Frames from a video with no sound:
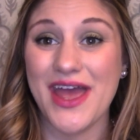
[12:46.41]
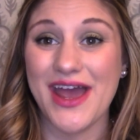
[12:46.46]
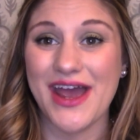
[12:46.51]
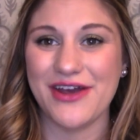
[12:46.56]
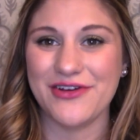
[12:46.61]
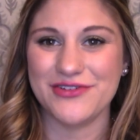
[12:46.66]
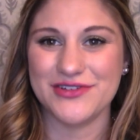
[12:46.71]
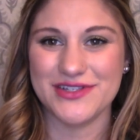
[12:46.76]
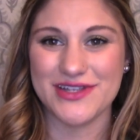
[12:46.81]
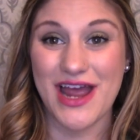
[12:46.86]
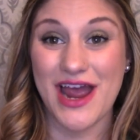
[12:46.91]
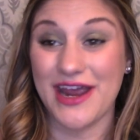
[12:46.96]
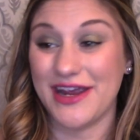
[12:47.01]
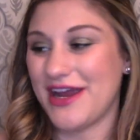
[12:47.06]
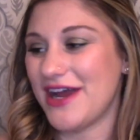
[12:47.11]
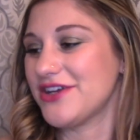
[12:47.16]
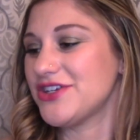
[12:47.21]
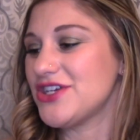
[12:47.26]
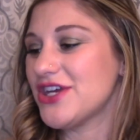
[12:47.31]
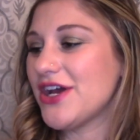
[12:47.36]
I
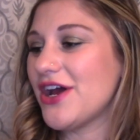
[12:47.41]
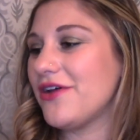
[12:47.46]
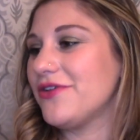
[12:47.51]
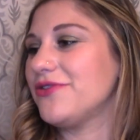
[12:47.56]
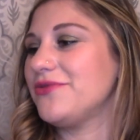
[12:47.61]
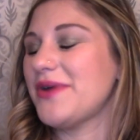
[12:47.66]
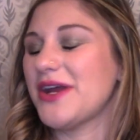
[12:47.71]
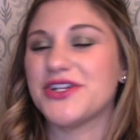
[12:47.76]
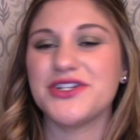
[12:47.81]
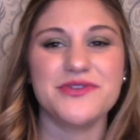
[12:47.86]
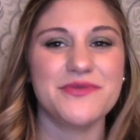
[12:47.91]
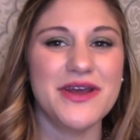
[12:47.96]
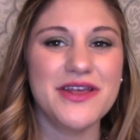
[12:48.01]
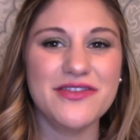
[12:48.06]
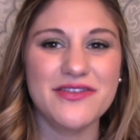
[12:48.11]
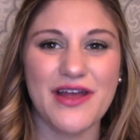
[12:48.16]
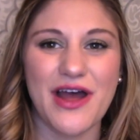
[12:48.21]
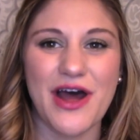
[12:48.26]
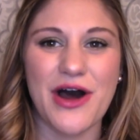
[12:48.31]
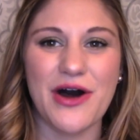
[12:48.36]
actually color matched
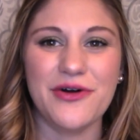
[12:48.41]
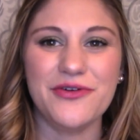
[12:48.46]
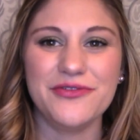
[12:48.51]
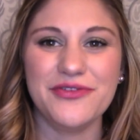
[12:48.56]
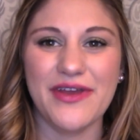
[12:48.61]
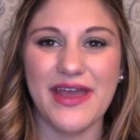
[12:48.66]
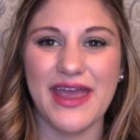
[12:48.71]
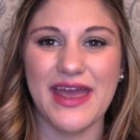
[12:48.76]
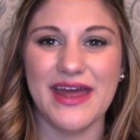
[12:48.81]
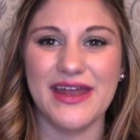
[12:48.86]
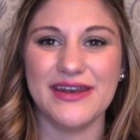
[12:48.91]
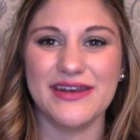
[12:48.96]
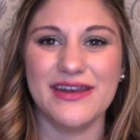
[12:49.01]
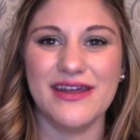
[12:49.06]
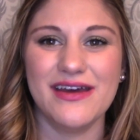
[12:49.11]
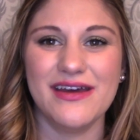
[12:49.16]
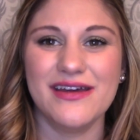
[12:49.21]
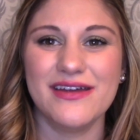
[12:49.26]
myself, and